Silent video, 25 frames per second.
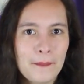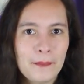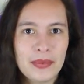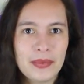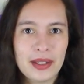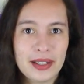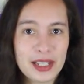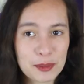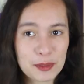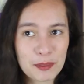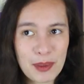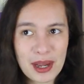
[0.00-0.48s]

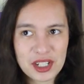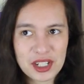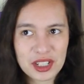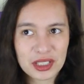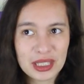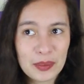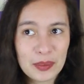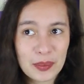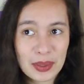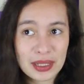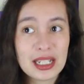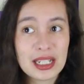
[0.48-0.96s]

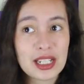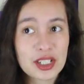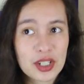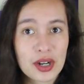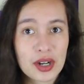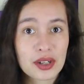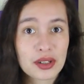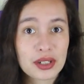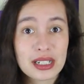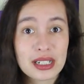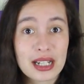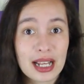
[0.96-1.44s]
Especially when he's
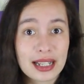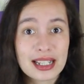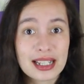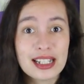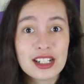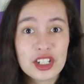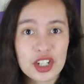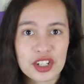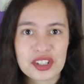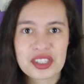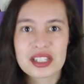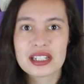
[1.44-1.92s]
hungry, like he
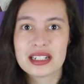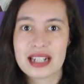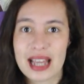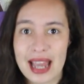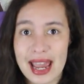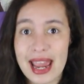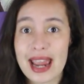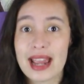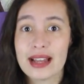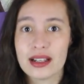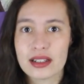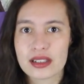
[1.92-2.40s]
just
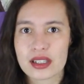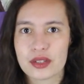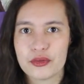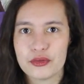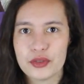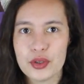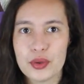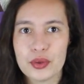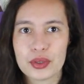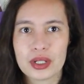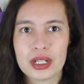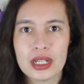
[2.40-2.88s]
inhales the
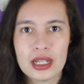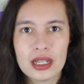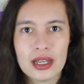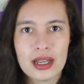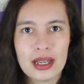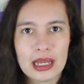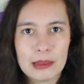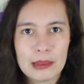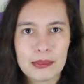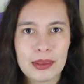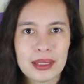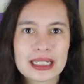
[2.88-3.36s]
food.
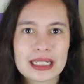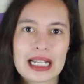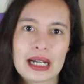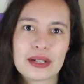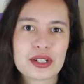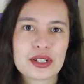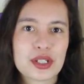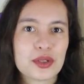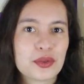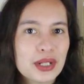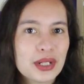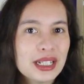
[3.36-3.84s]
Impel Down
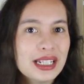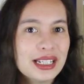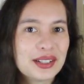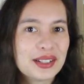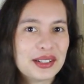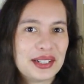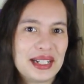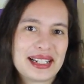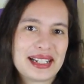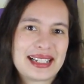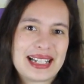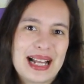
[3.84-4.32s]
is a really
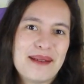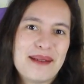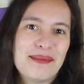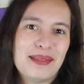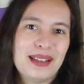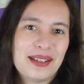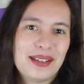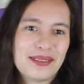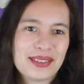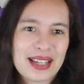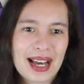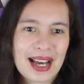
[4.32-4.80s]
good example
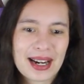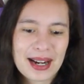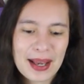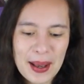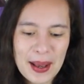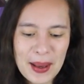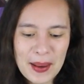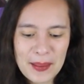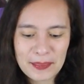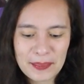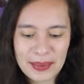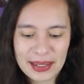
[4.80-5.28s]
of that.
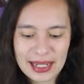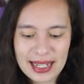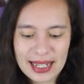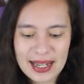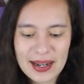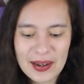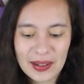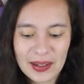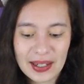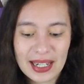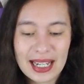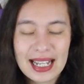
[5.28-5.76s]
But
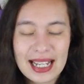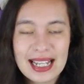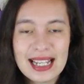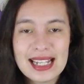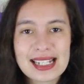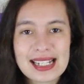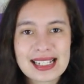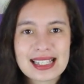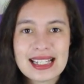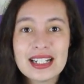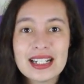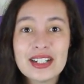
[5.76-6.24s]
here, he
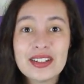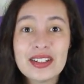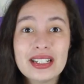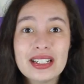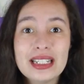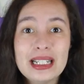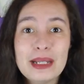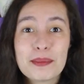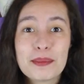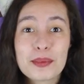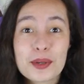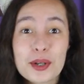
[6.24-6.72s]
is
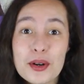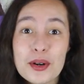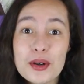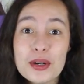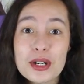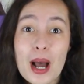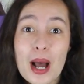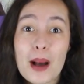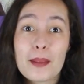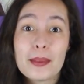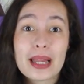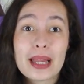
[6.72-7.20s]
literally pruned
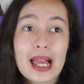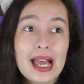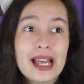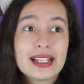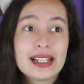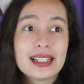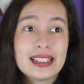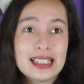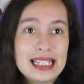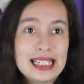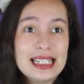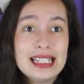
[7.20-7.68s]
up
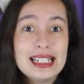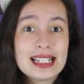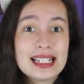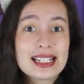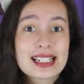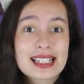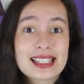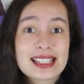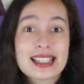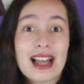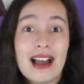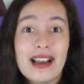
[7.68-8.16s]
like he
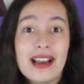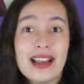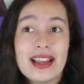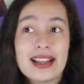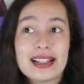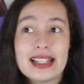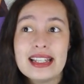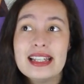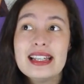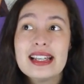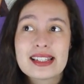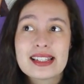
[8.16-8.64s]
is dying,
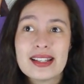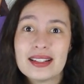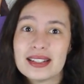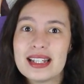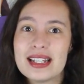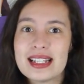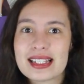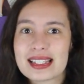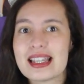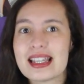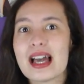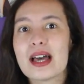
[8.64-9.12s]
he is on
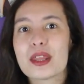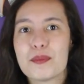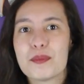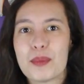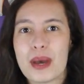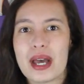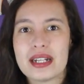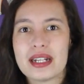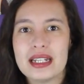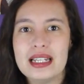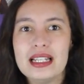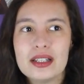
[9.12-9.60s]
his
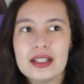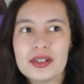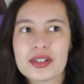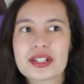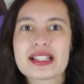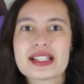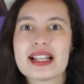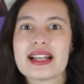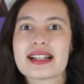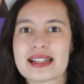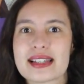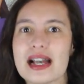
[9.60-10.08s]
deathbed. He looks
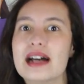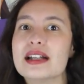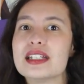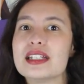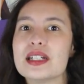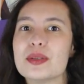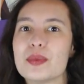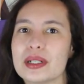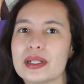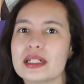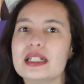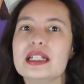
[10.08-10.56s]
like
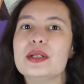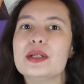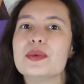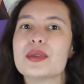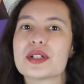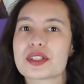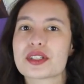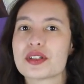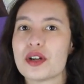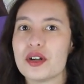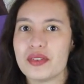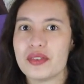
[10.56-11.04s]
Sanji when he
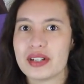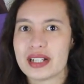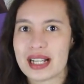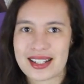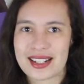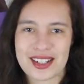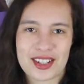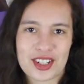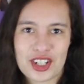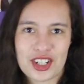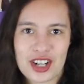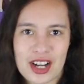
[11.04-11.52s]
was starving as
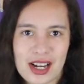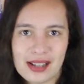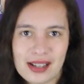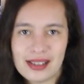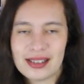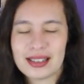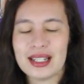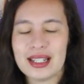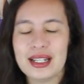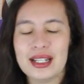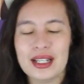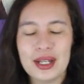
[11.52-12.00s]
a
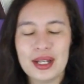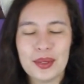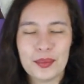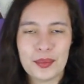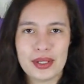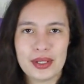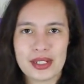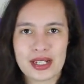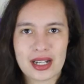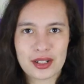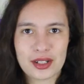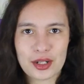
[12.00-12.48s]
child,
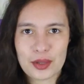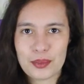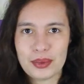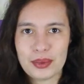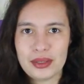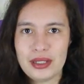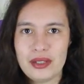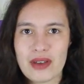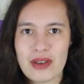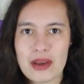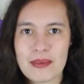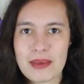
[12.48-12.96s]
which I don't
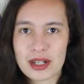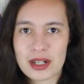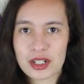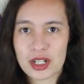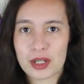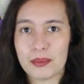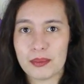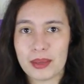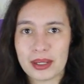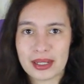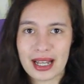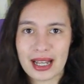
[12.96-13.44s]
believe I
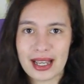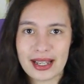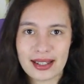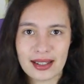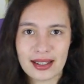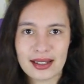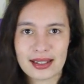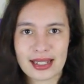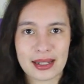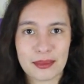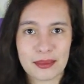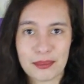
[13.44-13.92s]
mentioned, but like,
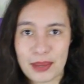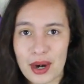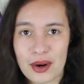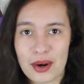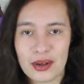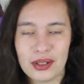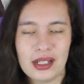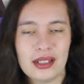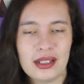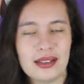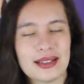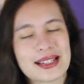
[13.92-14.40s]
again,
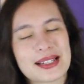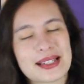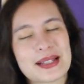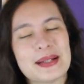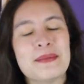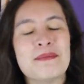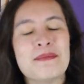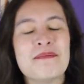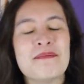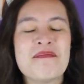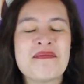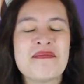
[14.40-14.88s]
parallels.
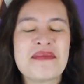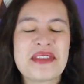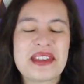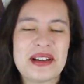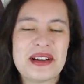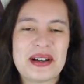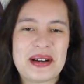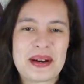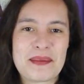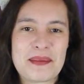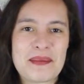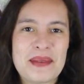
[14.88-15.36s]

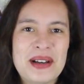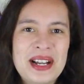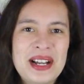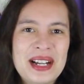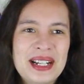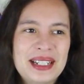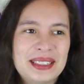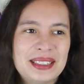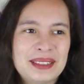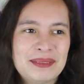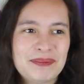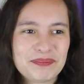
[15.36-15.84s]

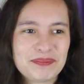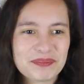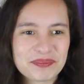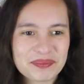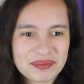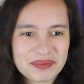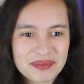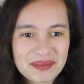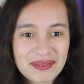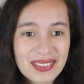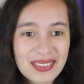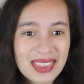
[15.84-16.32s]

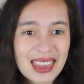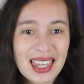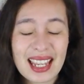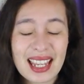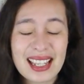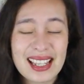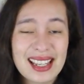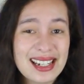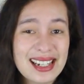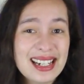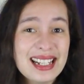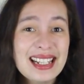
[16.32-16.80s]

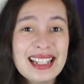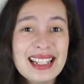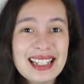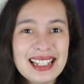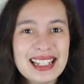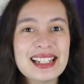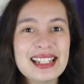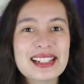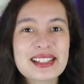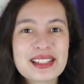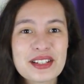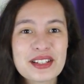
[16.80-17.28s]
And he
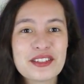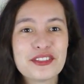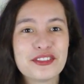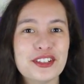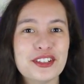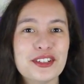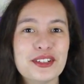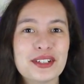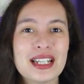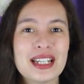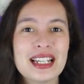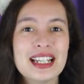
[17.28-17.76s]
eats the
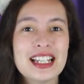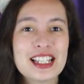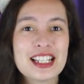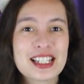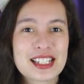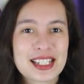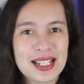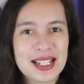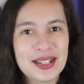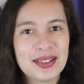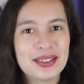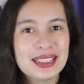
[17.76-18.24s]
food
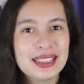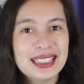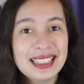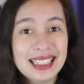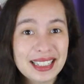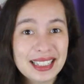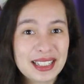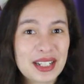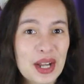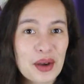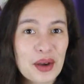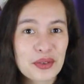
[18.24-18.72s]
slowly
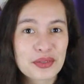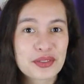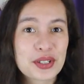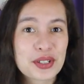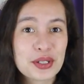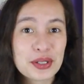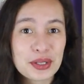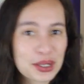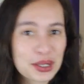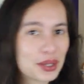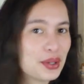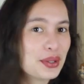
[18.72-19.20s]
enough to
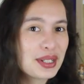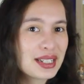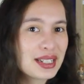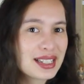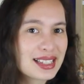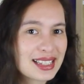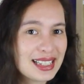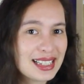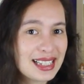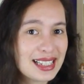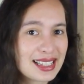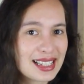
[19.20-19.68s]
notice
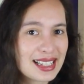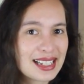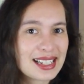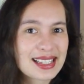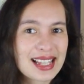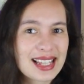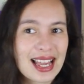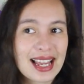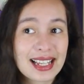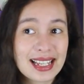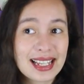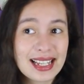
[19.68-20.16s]
these things,
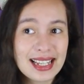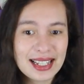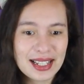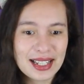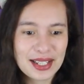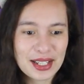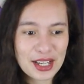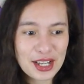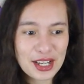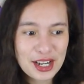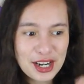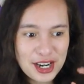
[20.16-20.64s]
like he
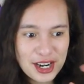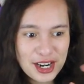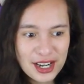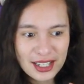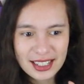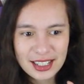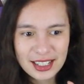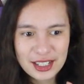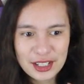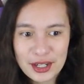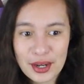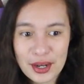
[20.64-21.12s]

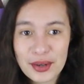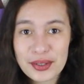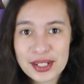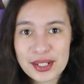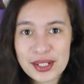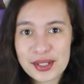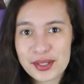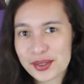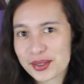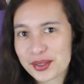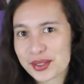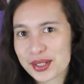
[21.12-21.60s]
knows
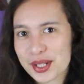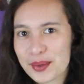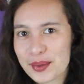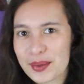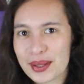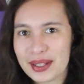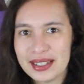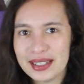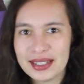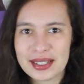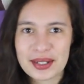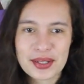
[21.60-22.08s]
his crew so
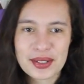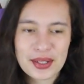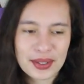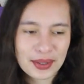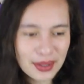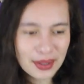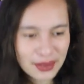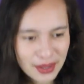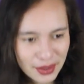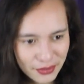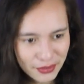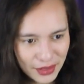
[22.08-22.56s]
well, he knows
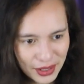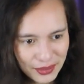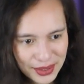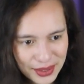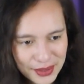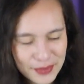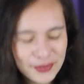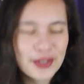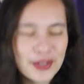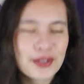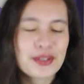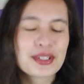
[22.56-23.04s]
all their favorite
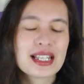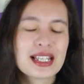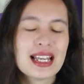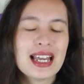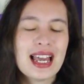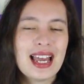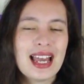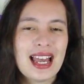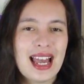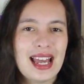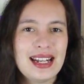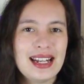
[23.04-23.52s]
foods,
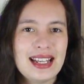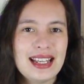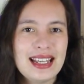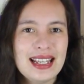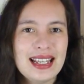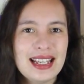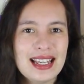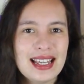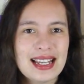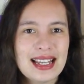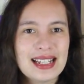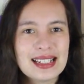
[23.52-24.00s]
and
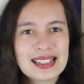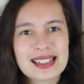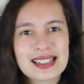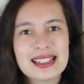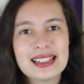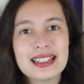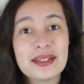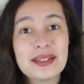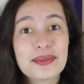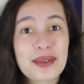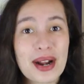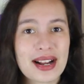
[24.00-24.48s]
he
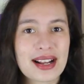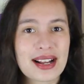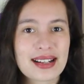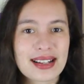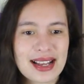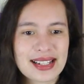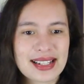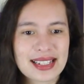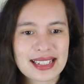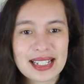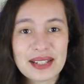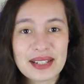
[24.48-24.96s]
instantly
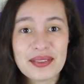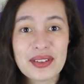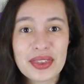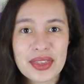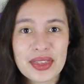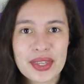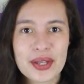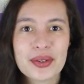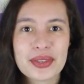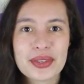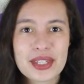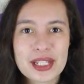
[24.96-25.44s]
recognizes, even
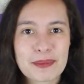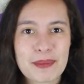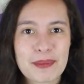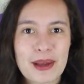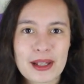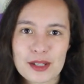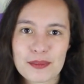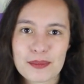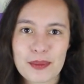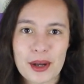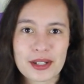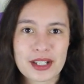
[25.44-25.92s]
though this
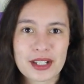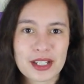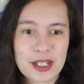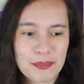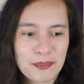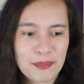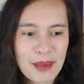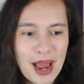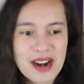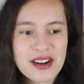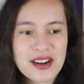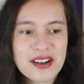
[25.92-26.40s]
bento box is
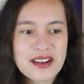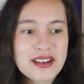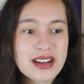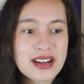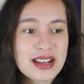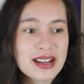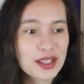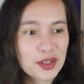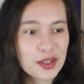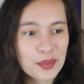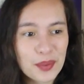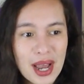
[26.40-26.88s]
battered,
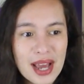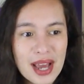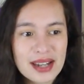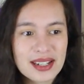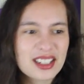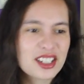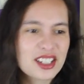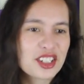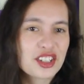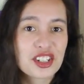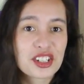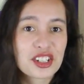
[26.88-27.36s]
it's wet,
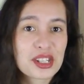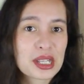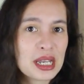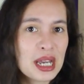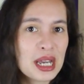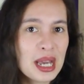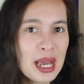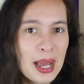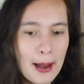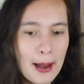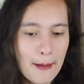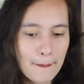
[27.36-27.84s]
it's just
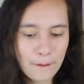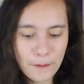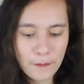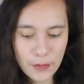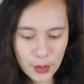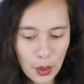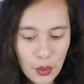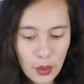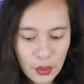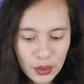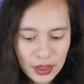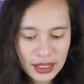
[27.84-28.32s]

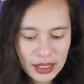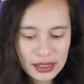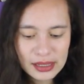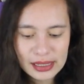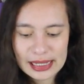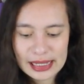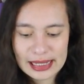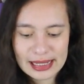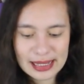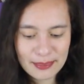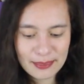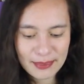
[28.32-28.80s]
broken,
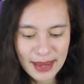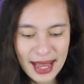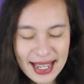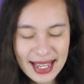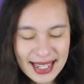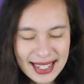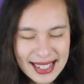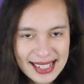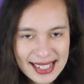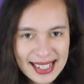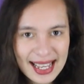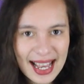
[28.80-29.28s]
it's a
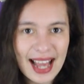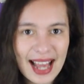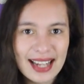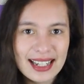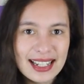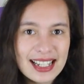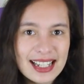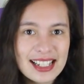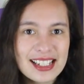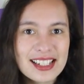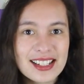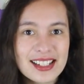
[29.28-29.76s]
mess, and
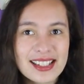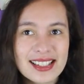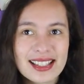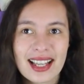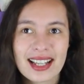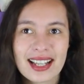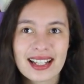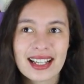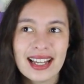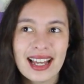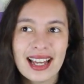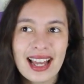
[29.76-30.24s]
he's just
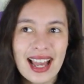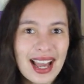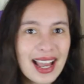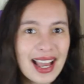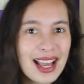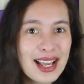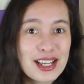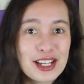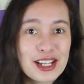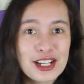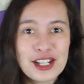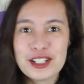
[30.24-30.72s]
like,
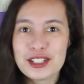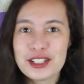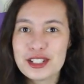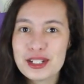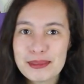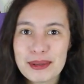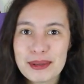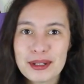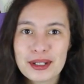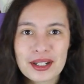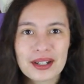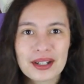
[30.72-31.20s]
hey, you
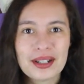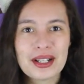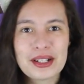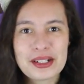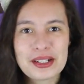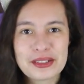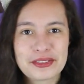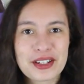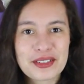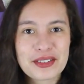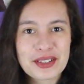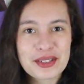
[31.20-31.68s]
put all
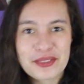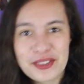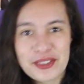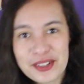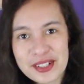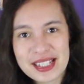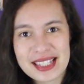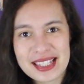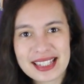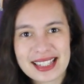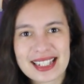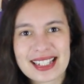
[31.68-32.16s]
our favorite
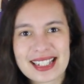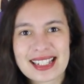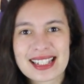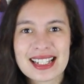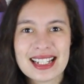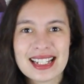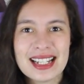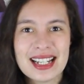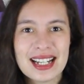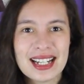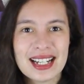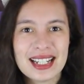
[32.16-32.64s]
foods in this,
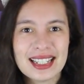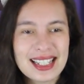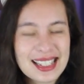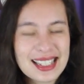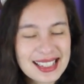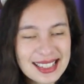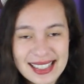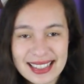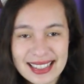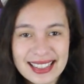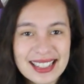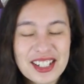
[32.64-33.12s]

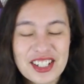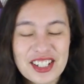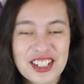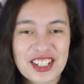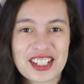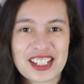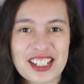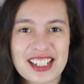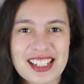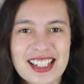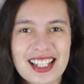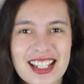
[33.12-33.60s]
it's
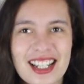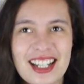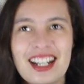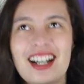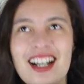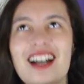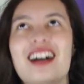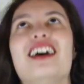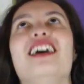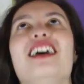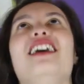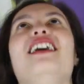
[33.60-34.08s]
delicious.
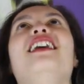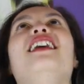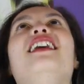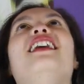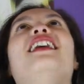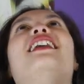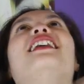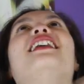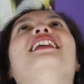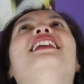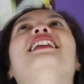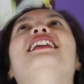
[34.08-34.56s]

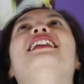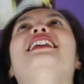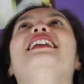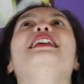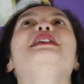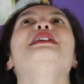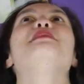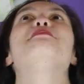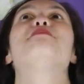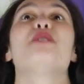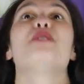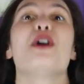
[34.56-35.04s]
Ah!
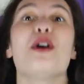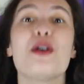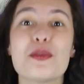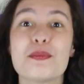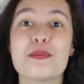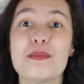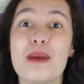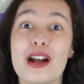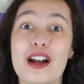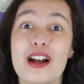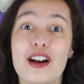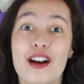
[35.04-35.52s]
It broke
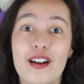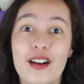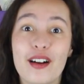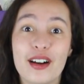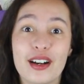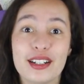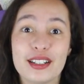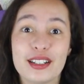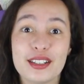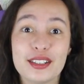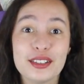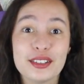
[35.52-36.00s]
my
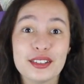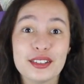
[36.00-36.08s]
heart.